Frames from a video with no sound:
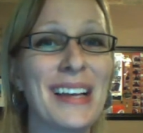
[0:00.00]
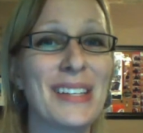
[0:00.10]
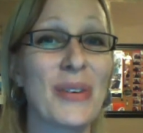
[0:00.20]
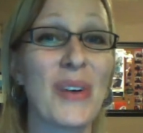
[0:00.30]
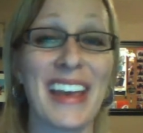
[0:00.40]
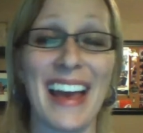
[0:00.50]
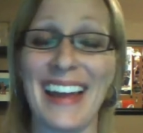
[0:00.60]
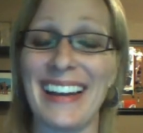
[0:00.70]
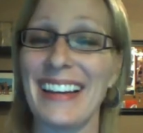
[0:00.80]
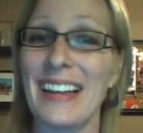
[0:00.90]
So
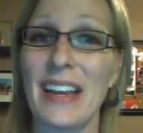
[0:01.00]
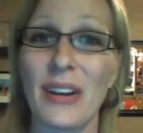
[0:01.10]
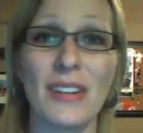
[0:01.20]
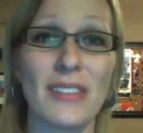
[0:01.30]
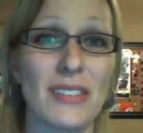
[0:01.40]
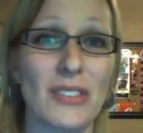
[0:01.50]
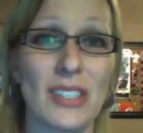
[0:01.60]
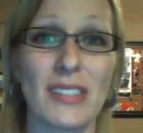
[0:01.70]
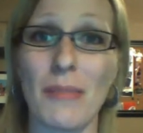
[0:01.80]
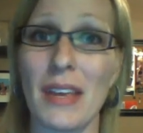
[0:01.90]
again, here are
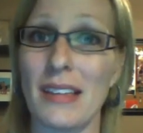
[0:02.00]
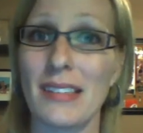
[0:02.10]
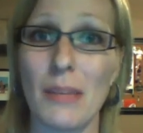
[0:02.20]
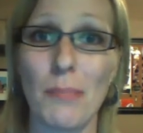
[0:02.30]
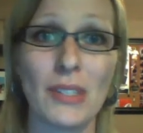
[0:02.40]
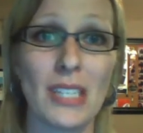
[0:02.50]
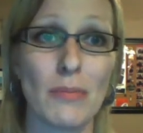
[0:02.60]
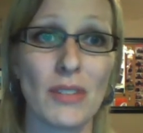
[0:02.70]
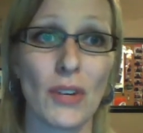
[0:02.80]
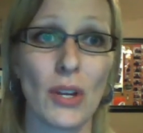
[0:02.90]
just some simple
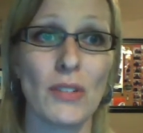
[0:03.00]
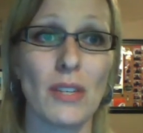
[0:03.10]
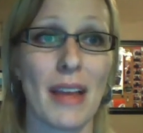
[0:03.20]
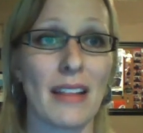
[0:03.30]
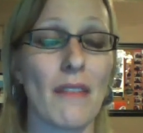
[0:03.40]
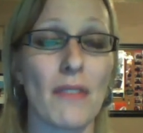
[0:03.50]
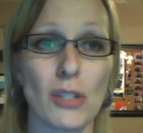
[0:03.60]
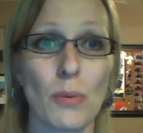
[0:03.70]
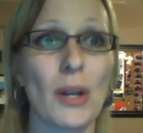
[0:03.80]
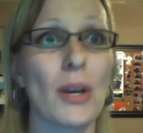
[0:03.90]
tips for you to make that
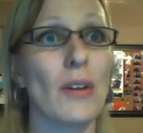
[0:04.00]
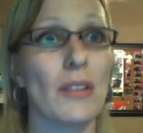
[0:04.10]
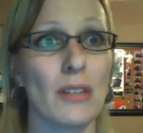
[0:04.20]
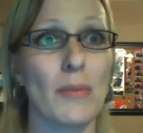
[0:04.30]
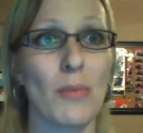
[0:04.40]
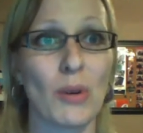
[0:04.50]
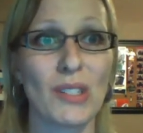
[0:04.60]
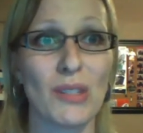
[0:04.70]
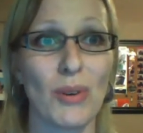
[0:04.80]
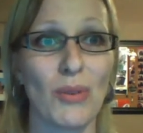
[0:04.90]
first party go a little bit more
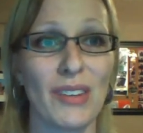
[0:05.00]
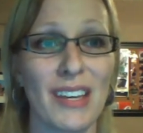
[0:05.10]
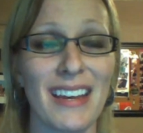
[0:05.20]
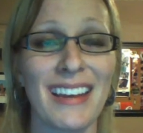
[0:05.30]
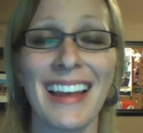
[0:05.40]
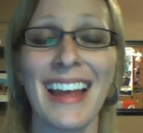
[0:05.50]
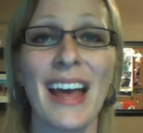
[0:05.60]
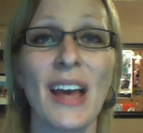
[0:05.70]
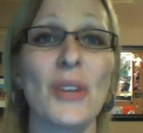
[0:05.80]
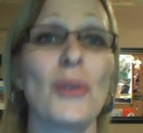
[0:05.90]
smoothly.
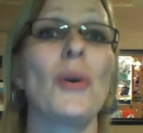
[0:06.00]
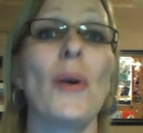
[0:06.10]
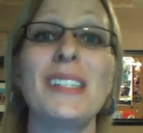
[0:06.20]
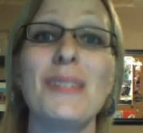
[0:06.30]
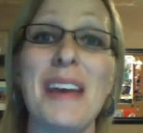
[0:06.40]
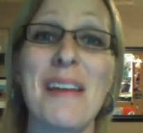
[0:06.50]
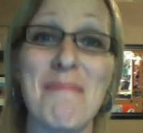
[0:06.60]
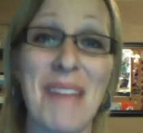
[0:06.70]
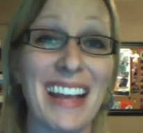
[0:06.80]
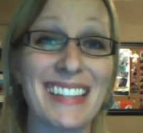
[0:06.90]
You're going to be
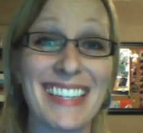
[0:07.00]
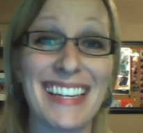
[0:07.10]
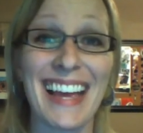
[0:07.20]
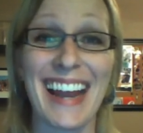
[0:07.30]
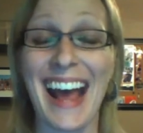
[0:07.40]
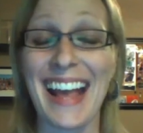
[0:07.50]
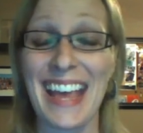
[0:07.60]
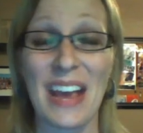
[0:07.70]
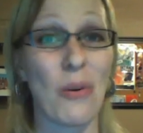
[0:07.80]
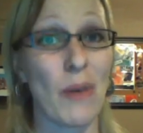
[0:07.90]
amazing, and I
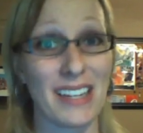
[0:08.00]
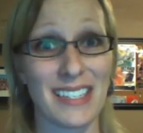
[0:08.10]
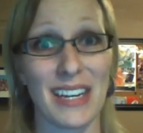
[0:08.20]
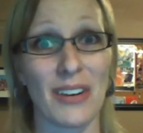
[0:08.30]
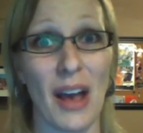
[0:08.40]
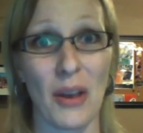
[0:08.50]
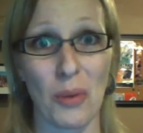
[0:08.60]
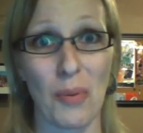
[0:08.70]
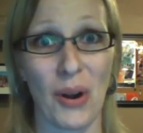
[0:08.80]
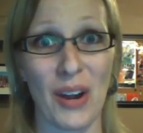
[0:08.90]
can't wait to hear how
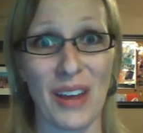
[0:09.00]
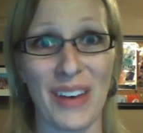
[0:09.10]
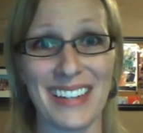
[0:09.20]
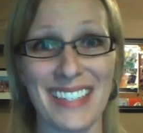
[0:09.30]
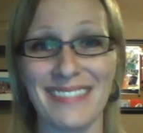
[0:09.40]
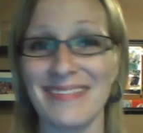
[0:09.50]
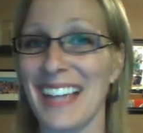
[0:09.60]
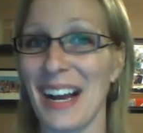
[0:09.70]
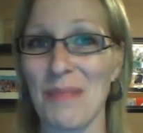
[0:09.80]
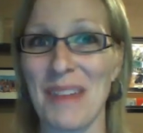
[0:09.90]
your party went.
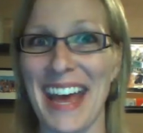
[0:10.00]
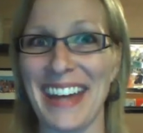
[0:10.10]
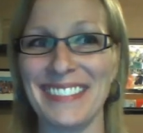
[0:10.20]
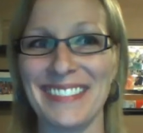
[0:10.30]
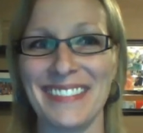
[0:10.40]
Knock 'em dead.